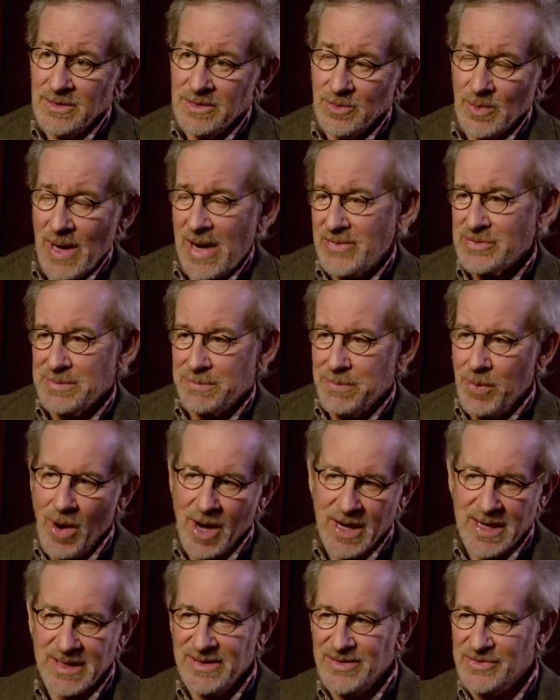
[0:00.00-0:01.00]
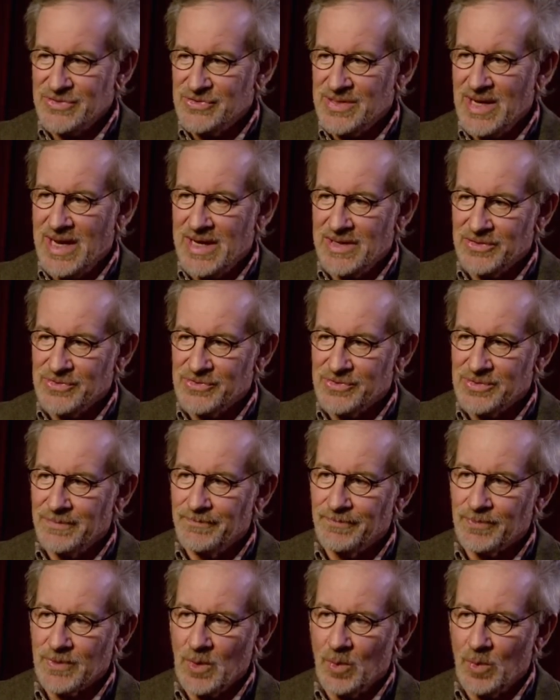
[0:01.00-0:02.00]
Jurassic Park, in a sense,
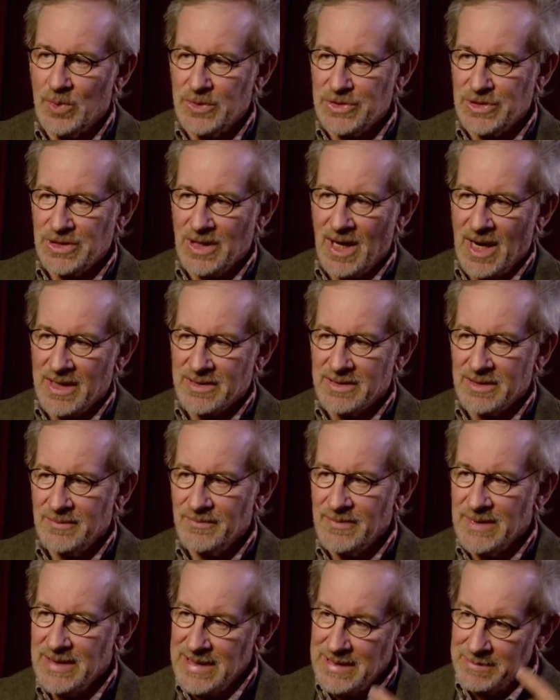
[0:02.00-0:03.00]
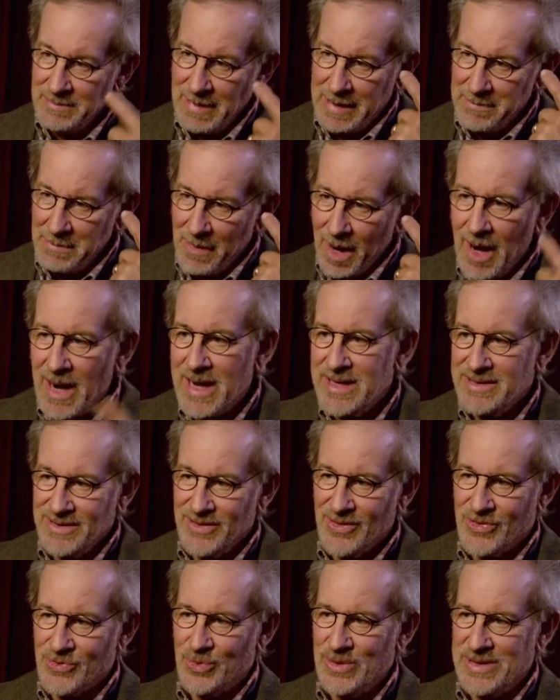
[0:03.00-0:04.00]
was shot in my mind
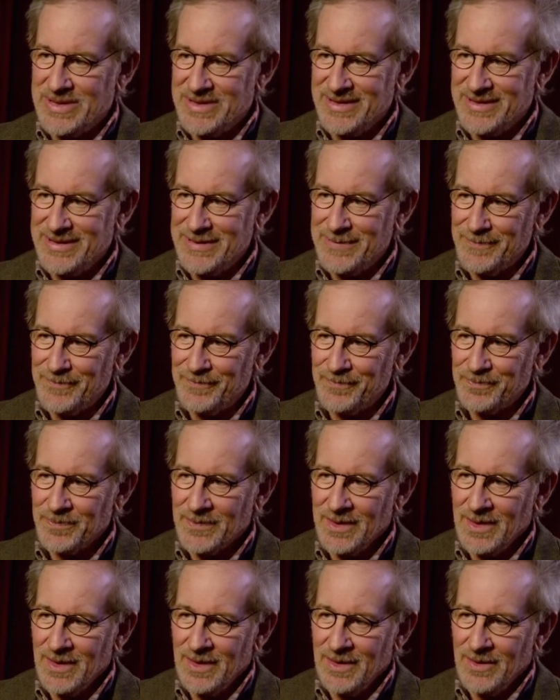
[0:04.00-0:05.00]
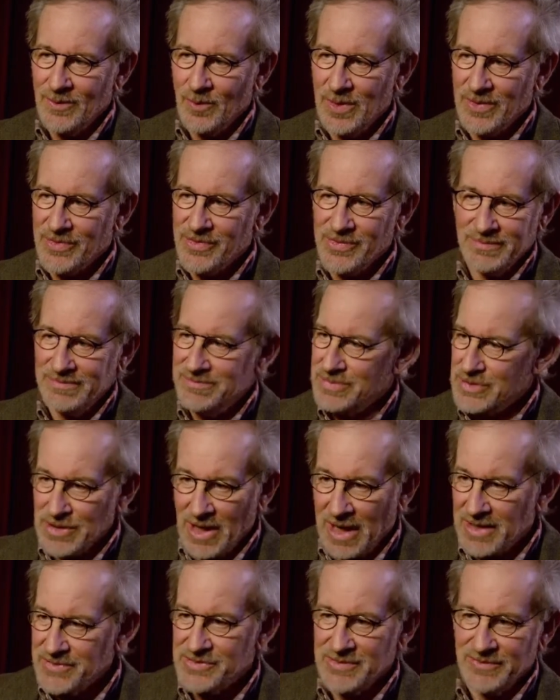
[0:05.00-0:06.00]
in 3D, with
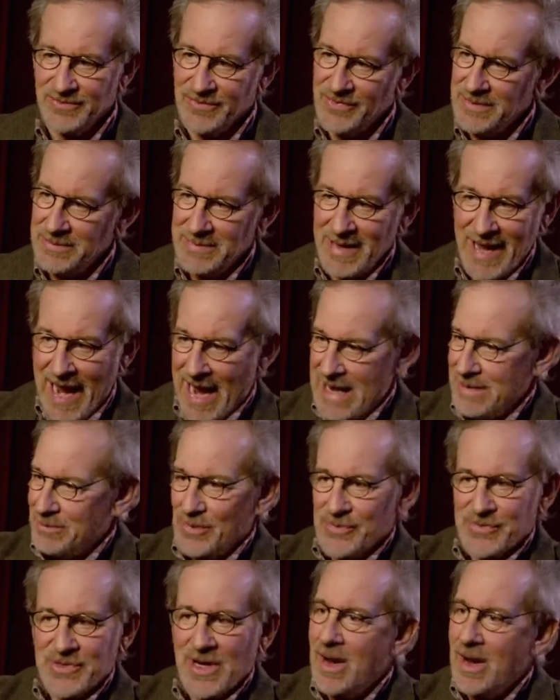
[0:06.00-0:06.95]
shots of the animals